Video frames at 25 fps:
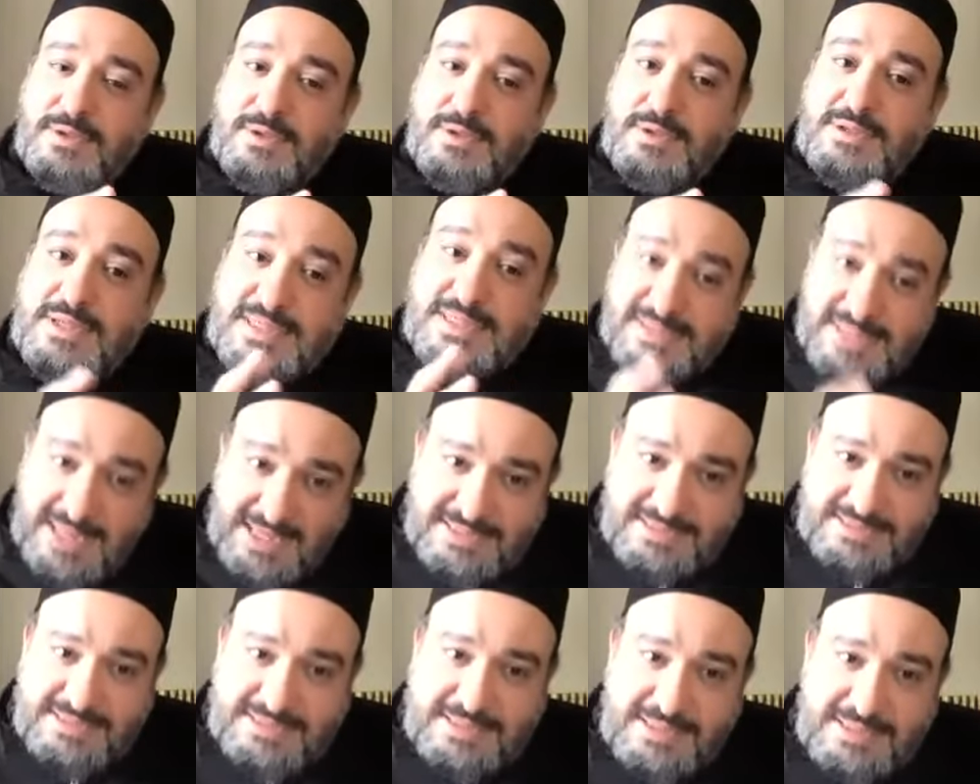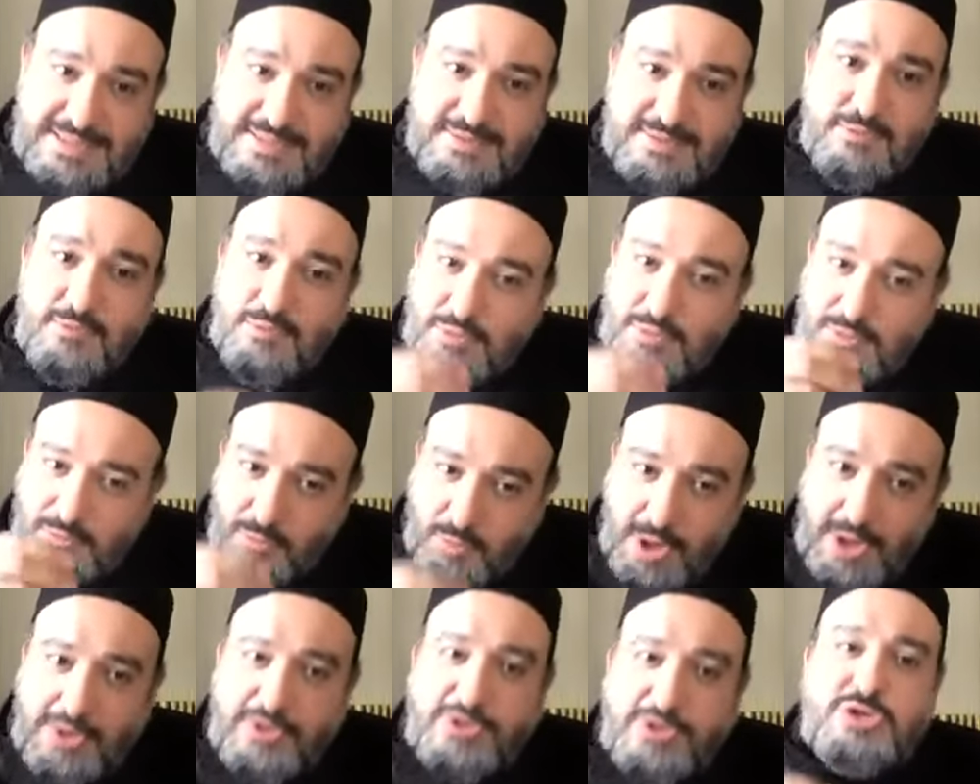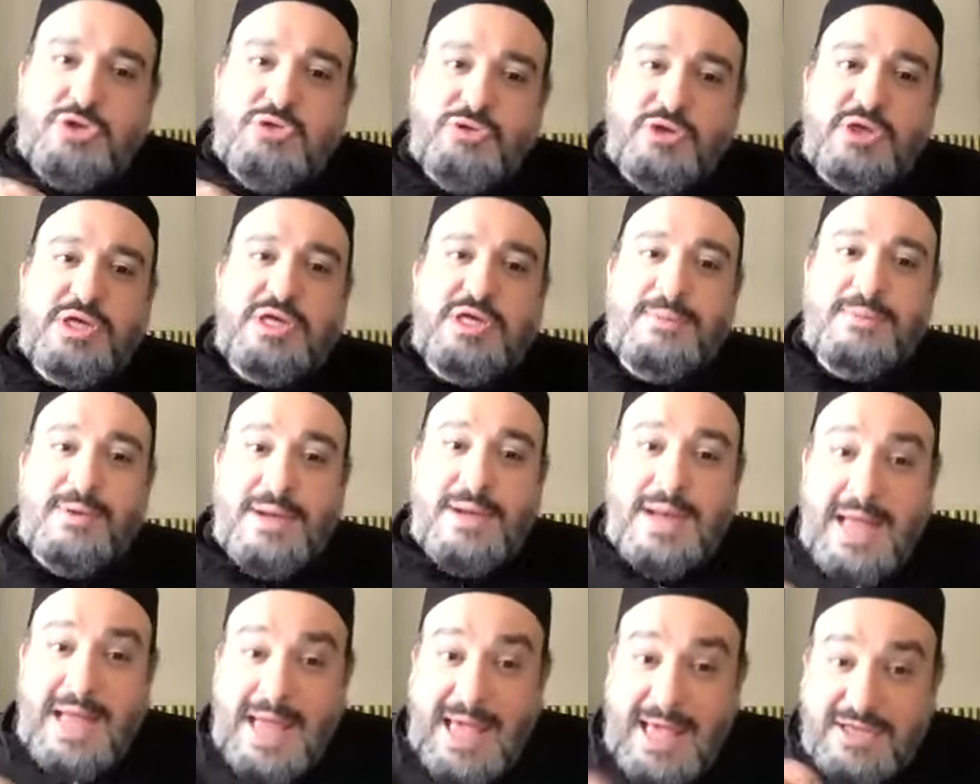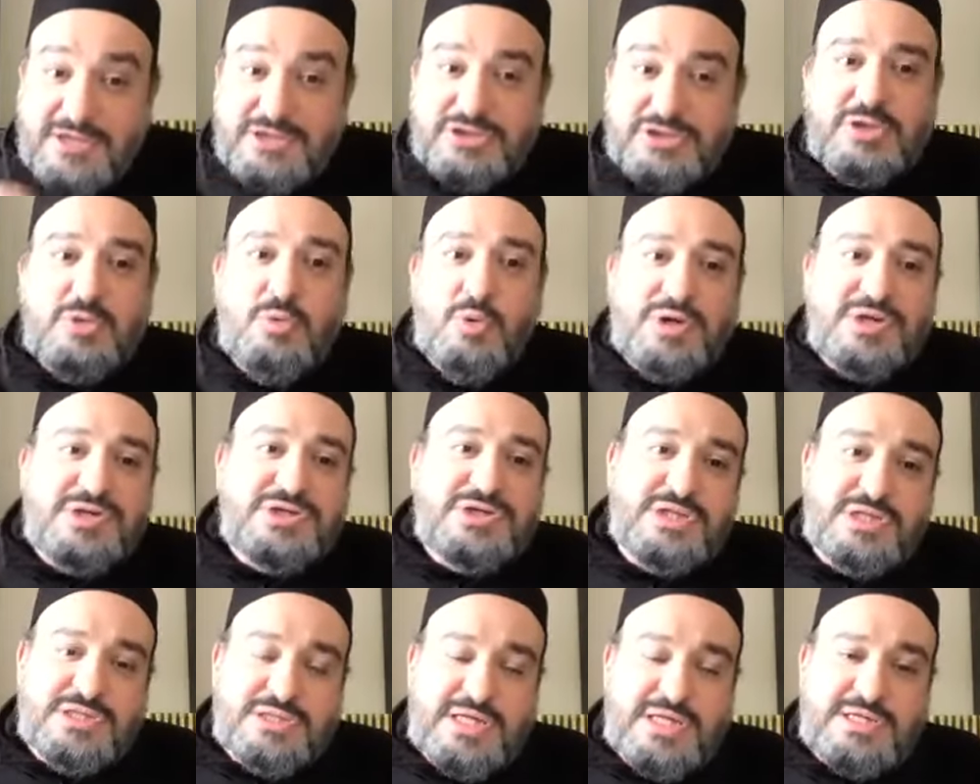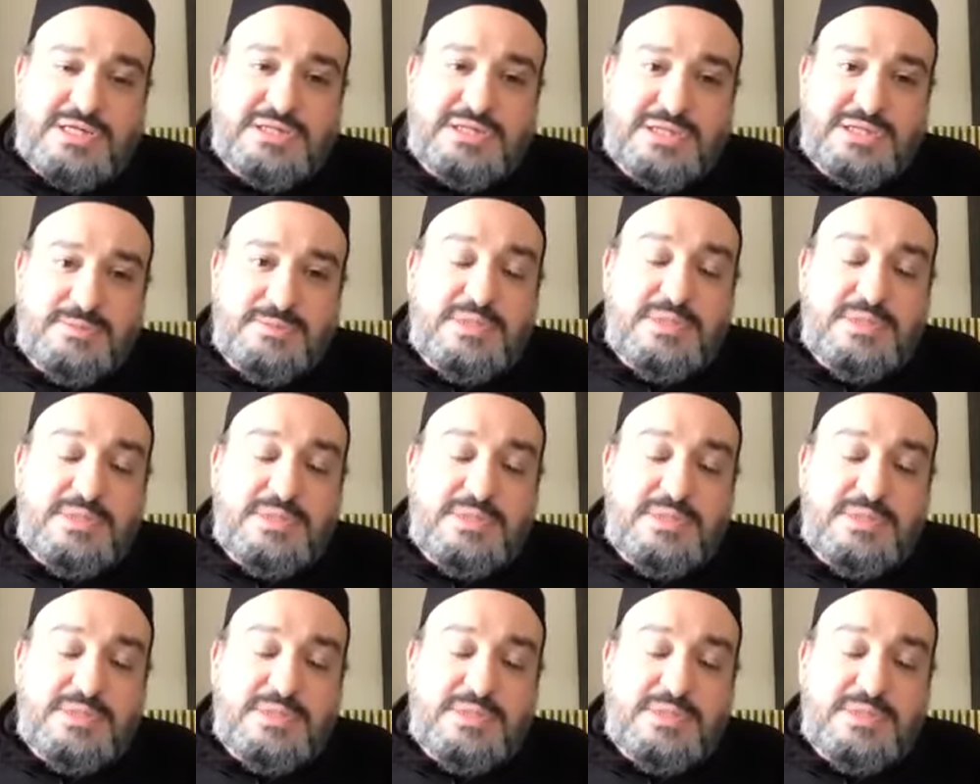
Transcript: necessity, well, why don't you think about actually what is necessity,